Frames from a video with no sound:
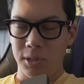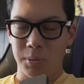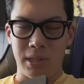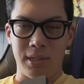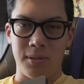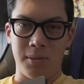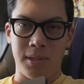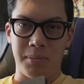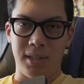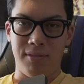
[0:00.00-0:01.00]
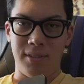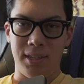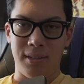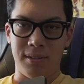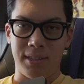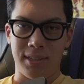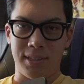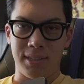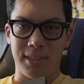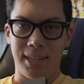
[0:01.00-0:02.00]
just wanted to do an update video
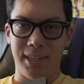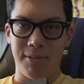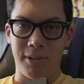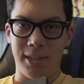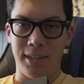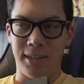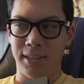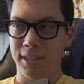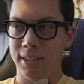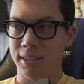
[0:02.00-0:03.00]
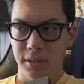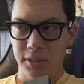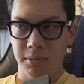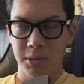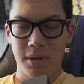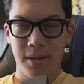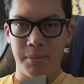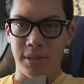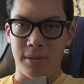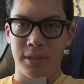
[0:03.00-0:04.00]
because why not? Subscribe
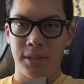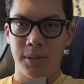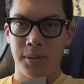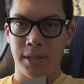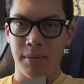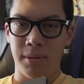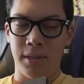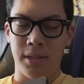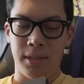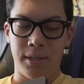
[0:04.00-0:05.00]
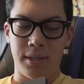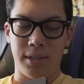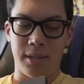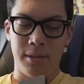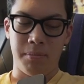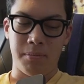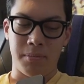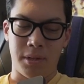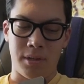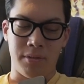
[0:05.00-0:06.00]
here though. I mean, I'm
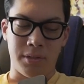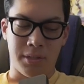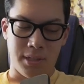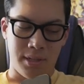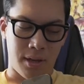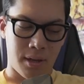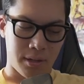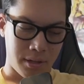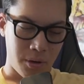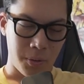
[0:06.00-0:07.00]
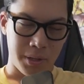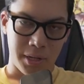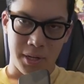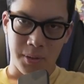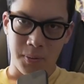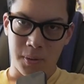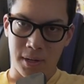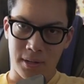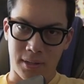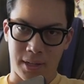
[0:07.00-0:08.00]
obviously not going
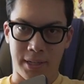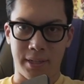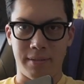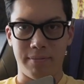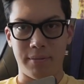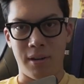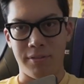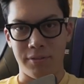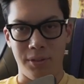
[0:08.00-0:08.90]
anywhere. Like, off of